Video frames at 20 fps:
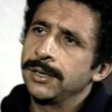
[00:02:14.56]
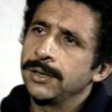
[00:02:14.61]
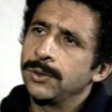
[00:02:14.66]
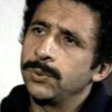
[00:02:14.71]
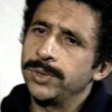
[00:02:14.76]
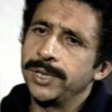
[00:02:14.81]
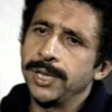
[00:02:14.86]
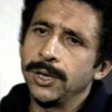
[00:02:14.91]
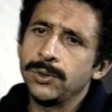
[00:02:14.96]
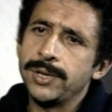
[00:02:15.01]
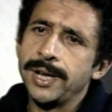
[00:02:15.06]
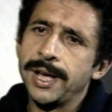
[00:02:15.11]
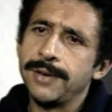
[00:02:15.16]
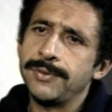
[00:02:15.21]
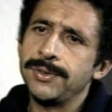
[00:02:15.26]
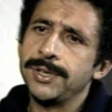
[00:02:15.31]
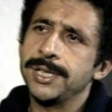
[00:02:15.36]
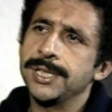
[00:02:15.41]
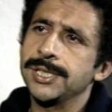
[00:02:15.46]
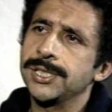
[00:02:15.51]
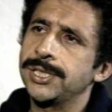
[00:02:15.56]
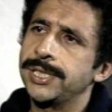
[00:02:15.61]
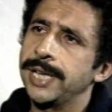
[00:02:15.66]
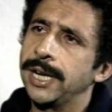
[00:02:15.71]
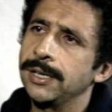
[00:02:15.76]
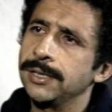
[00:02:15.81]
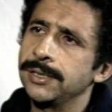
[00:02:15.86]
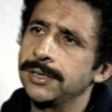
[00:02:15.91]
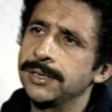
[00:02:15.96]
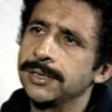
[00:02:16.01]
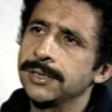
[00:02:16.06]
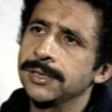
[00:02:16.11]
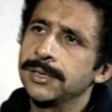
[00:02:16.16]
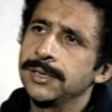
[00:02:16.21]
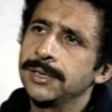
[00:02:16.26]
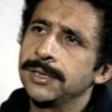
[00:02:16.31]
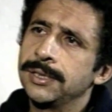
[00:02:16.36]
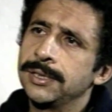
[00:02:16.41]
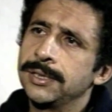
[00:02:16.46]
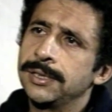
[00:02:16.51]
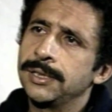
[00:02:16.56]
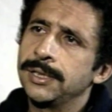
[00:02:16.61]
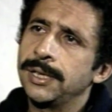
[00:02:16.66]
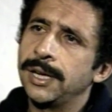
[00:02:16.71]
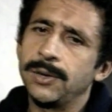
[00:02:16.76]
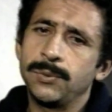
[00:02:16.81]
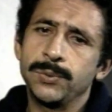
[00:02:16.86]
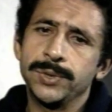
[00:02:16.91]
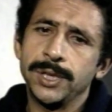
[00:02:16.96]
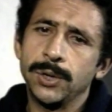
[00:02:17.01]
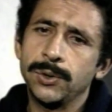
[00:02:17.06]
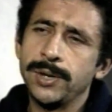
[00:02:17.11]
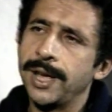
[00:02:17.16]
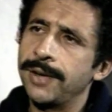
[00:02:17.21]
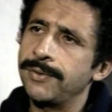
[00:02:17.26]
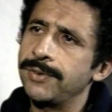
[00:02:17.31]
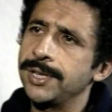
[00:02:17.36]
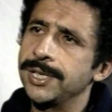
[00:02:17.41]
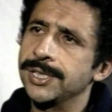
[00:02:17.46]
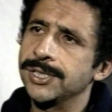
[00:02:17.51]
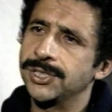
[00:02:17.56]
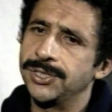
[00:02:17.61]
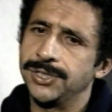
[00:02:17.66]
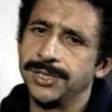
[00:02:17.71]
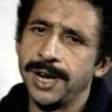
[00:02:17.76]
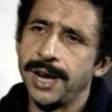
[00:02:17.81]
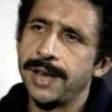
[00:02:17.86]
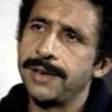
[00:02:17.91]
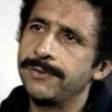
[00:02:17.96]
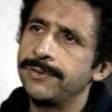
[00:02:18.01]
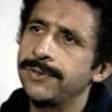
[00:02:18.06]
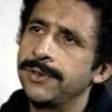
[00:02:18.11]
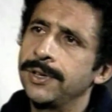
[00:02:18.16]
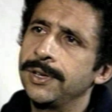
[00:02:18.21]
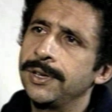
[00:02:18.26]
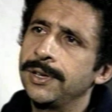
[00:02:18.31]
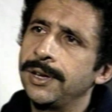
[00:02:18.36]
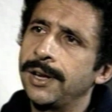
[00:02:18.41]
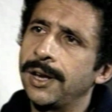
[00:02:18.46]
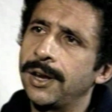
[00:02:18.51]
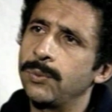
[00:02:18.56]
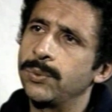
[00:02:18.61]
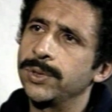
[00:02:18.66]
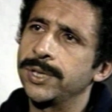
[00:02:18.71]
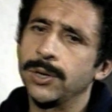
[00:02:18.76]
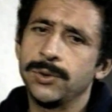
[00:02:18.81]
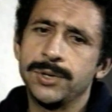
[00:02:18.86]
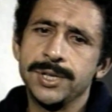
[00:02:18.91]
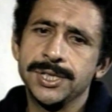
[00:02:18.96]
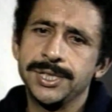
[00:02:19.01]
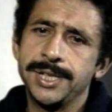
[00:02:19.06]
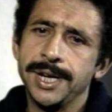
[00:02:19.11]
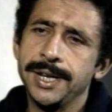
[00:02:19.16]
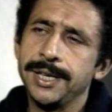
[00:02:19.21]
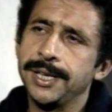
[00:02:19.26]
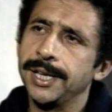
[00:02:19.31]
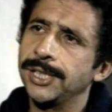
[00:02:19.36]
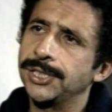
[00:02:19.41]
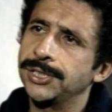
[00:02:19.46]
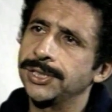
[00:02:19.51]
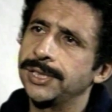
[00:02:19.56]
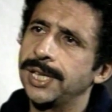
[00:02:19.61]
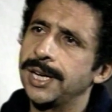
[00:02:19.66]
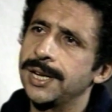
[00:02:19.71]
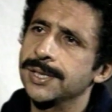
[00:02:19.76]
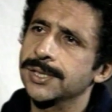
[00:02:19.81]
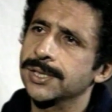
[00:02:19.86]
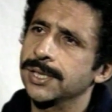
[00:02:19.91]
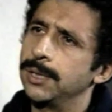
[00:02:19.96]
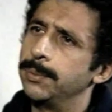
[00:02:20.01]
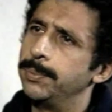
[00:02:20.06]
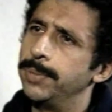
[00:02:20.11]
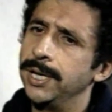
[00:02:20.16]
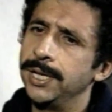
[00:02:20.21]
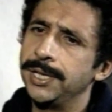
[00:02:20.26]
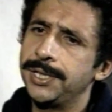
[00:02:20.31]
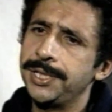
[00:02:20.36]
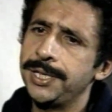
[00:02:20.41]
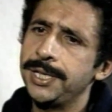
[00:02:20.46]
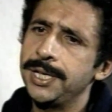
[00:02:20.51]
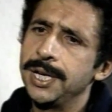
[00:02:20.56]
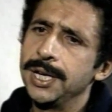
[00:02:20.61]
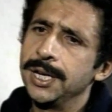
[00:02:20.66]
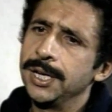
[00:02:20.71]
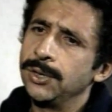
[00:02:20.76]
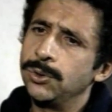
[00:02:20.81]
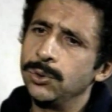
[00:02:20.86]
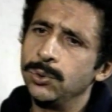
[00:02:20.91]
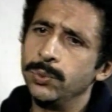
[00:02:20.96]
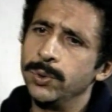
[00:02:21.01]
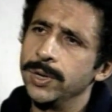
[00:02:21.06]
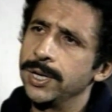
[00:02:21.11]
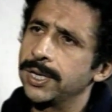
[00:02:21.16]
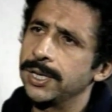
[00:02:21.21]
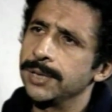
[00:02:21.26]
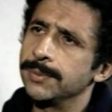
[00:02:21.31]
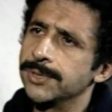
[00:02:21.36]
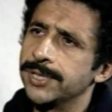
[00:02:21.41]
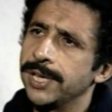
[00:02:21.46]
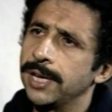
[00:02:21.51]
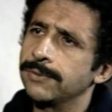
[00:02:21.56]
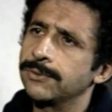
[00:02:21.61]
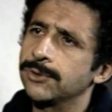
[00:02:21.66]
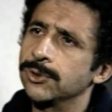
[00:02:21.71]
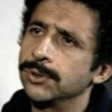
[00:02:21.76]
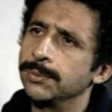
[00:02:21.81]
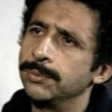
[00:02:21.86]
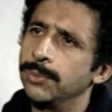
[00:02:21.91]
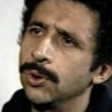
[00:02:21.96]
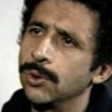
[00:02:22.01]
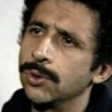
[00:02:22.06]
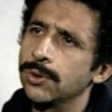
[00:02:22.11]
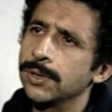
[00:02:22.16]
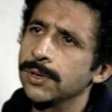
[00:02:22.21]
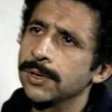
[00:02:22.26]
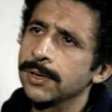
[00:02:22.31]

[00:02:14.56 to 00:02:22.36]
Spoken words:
without having his talent and without having his drive and without his dedication and his ability to work himself to the bone.